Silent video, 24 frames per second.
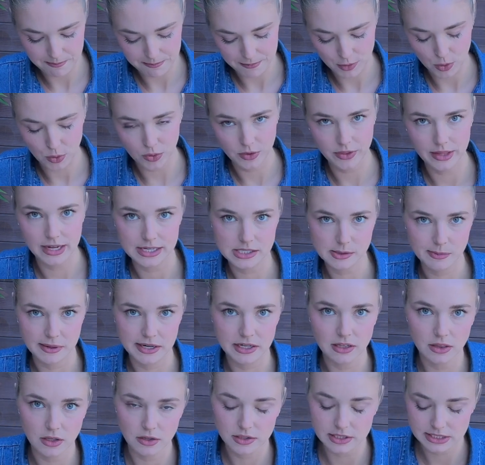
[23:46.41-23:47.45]
or they spend
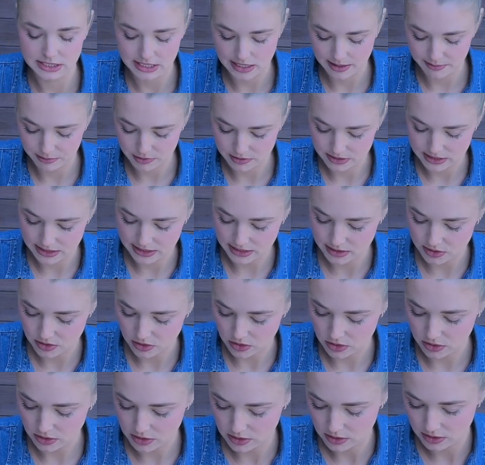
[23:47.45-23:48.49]
a lot of time on
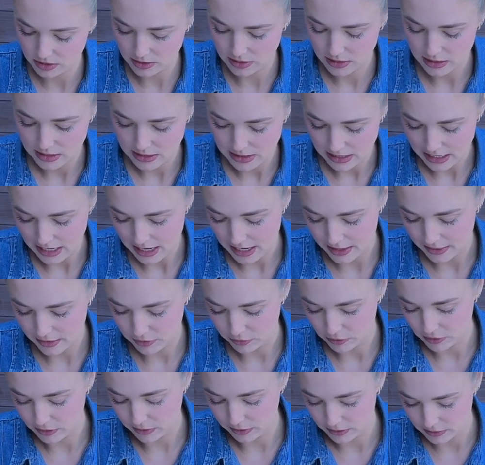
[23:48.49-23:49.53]
TikTok and they're
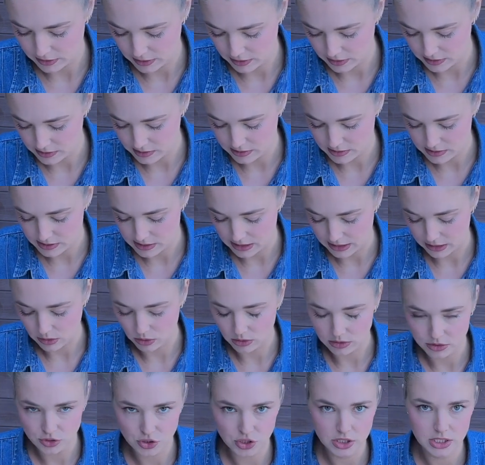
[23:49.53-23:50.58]
on the
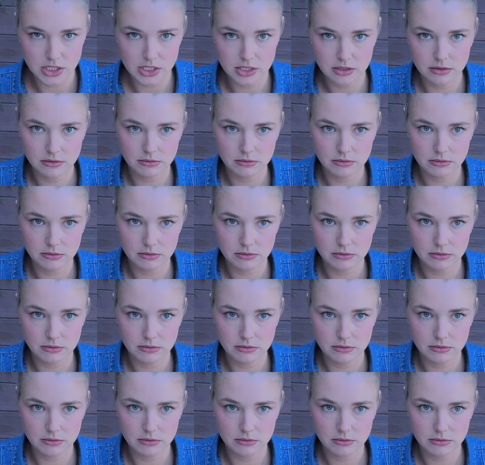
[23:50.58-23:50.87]
psychology